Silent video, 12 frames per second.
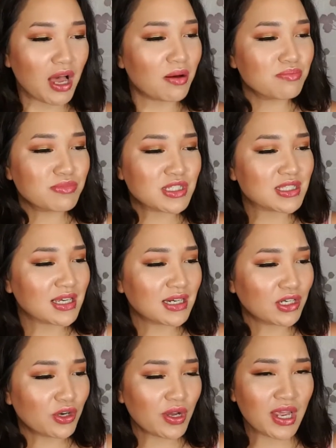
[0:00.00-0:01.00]
I'm just
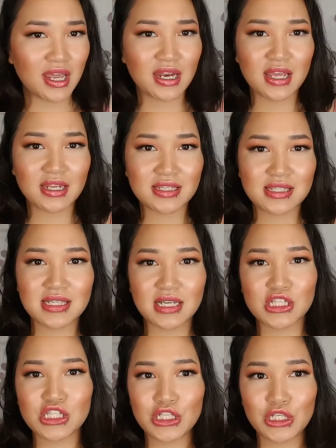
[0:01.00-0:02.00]
gonna go ahead and
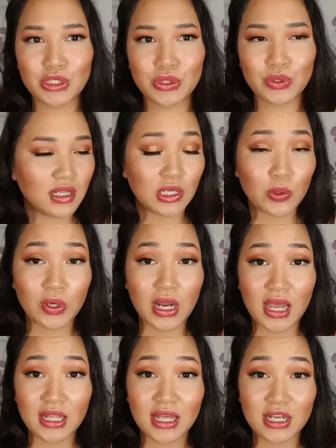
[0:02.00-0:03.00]
stick to liquid
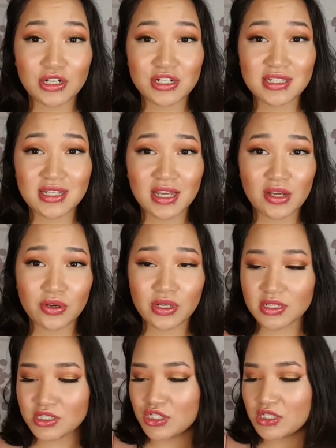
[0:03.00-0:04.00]
eyeliners now,
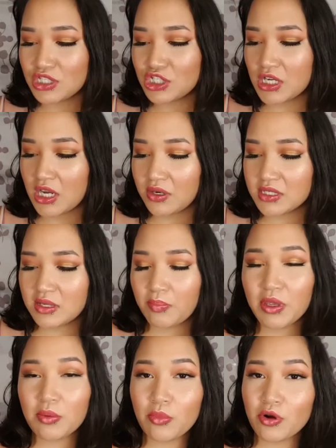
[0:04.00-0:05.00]
because just gel is a
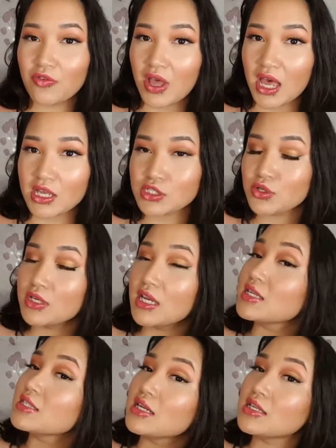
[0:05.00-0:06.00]
bit more of a hassle.
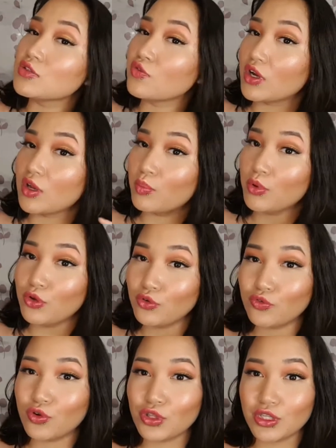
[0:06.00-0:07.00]
Yes, it is very
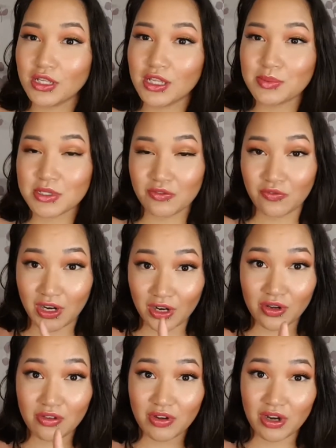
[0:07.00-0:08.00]
beautiful on the lips and
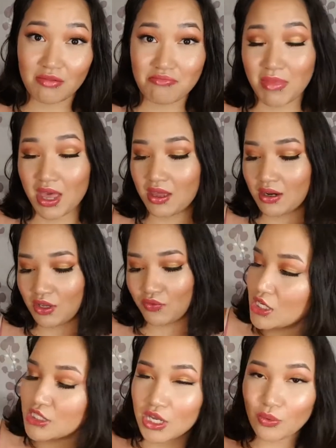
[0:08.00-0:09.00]
very matte.
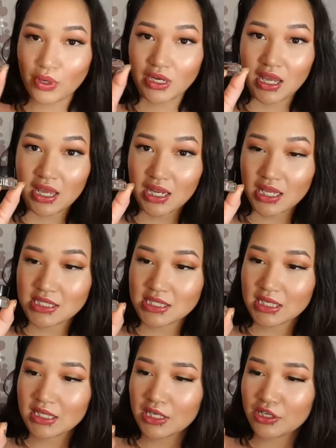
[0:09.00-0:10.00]
So I went ahead and
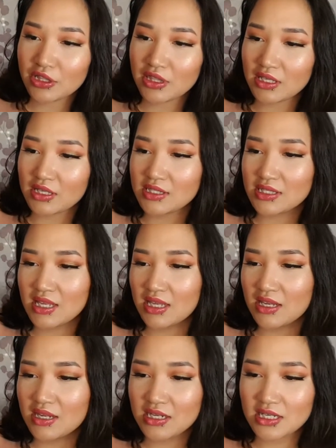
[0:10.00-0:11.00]
decluttered this,
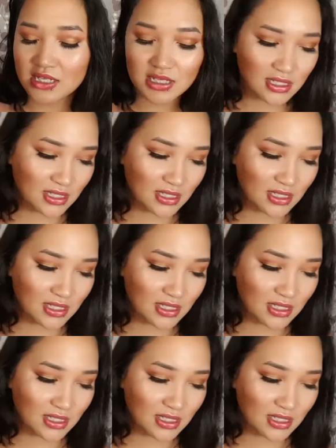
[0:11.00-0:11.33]
and